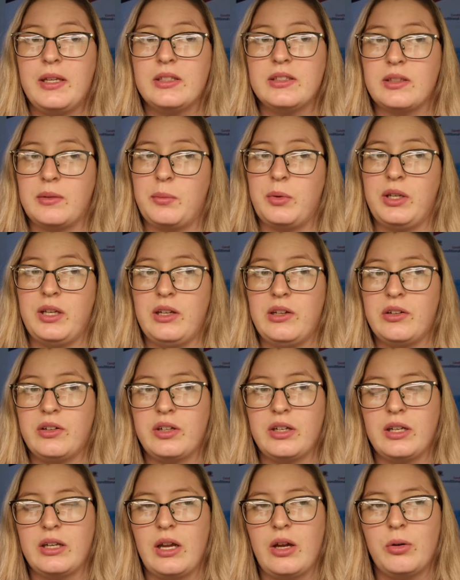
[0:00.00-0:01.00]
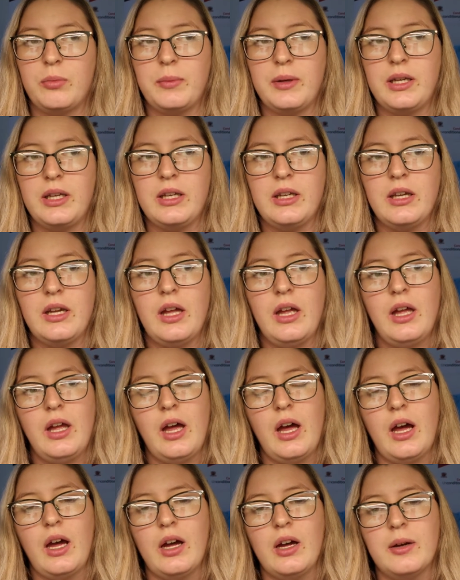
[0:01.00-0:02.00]
someone here can help me.
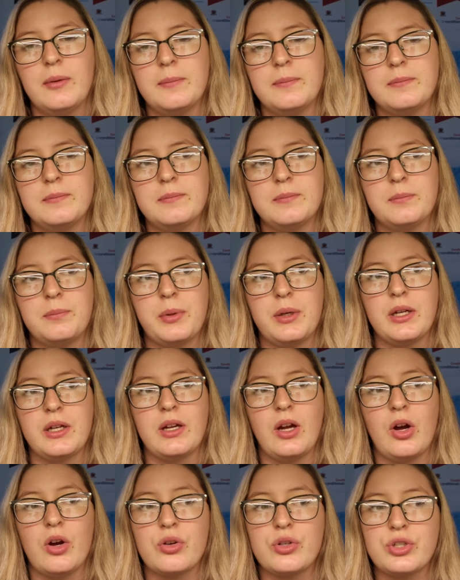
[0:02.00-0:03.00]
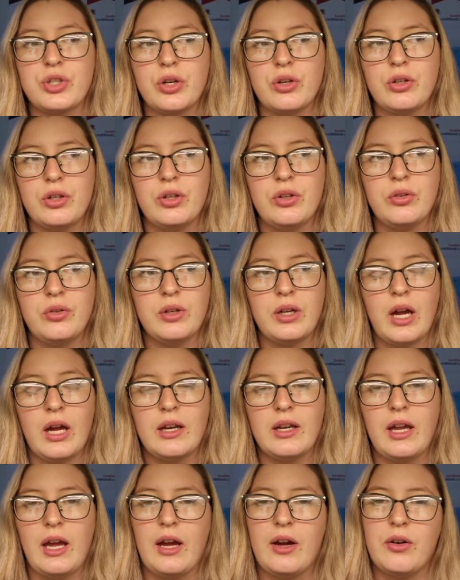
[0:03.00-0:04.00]
But I'll show you kind
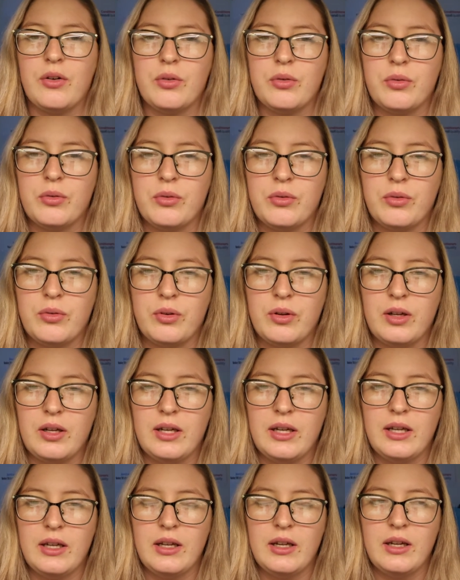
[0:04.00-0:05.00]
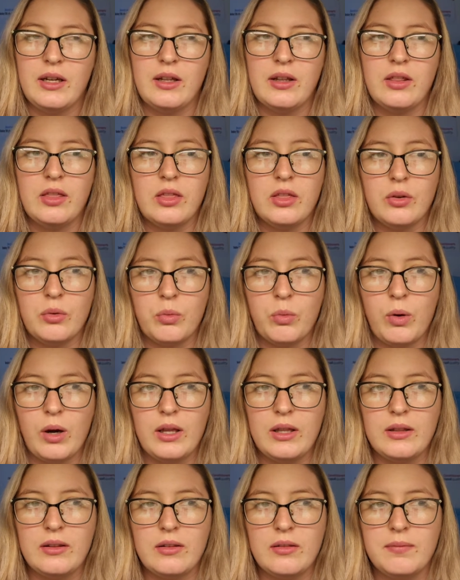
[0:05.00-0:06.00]
of how the
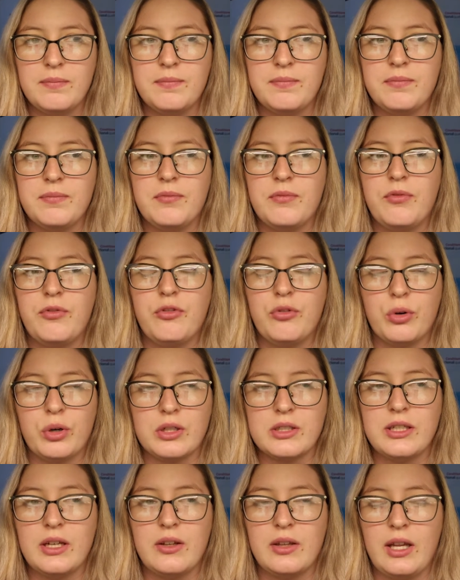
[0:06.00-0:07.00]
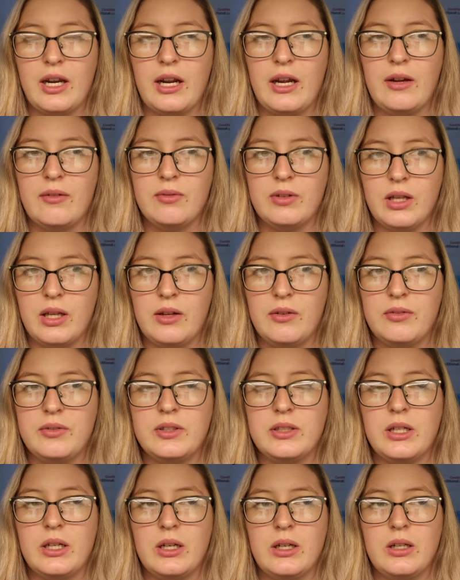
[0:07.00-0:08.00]
one forktail that I have left
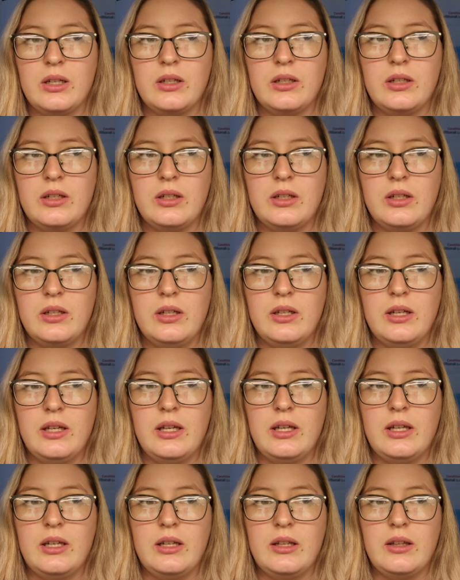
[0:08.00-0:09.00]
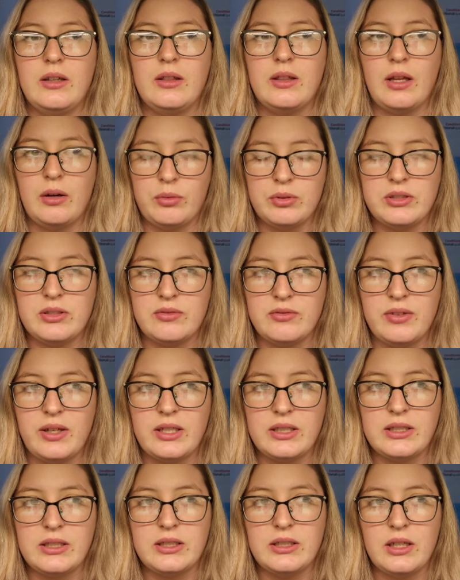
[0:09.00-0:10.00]
that was
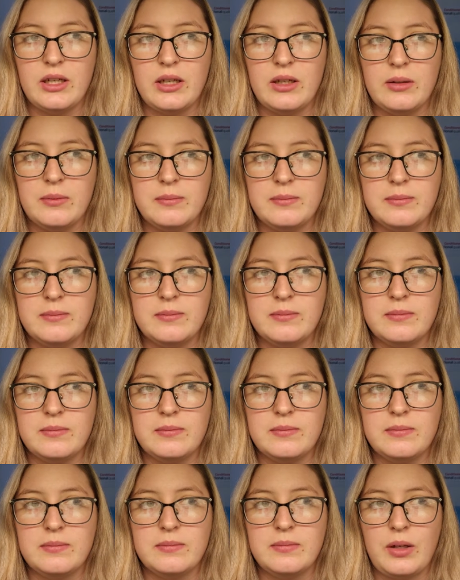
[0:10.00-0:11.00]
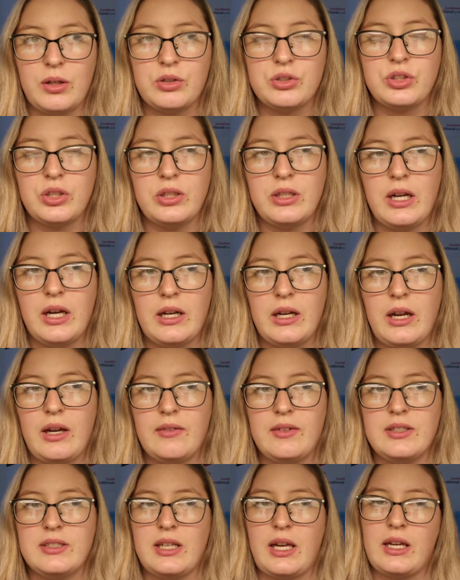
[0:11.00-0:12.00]
infected, I'll show you kind of how
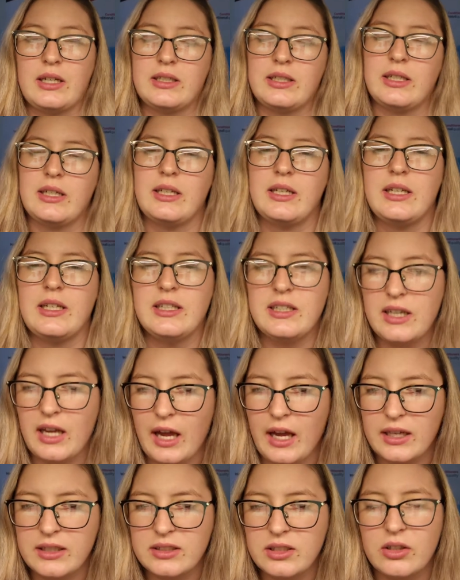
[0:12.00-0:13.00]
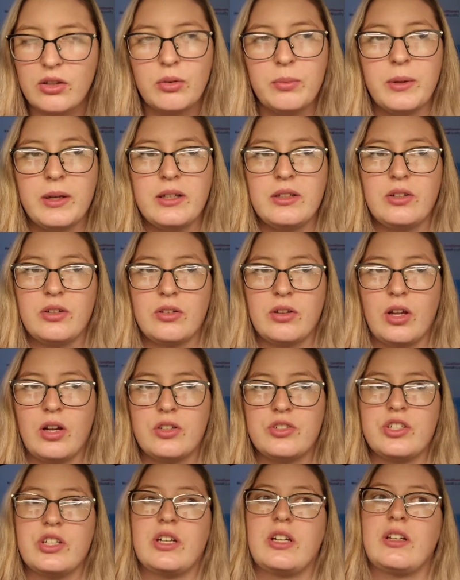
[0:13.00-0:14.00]
he's acting. He acts a little bit
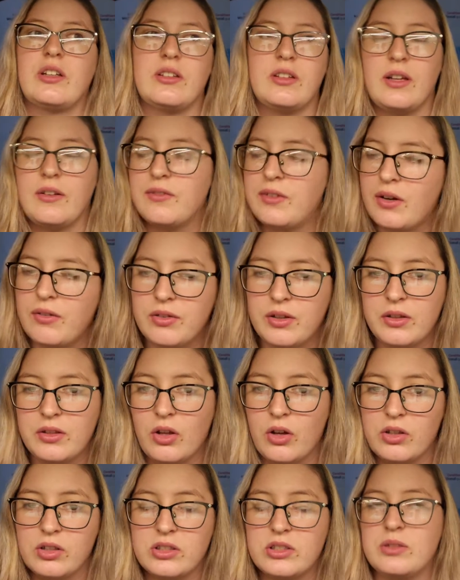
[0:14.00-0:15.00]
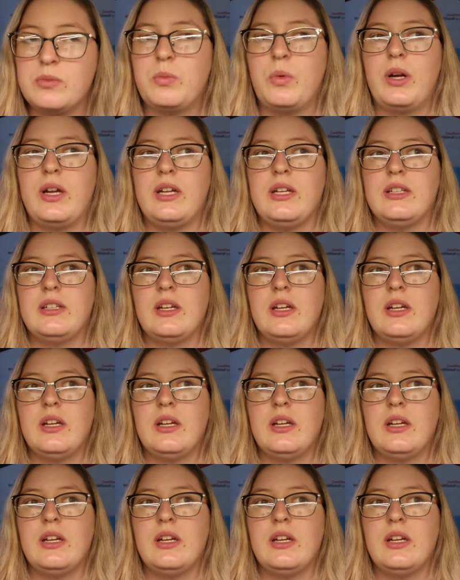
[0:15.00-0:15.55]
neurologic. They've definitely lost some weight.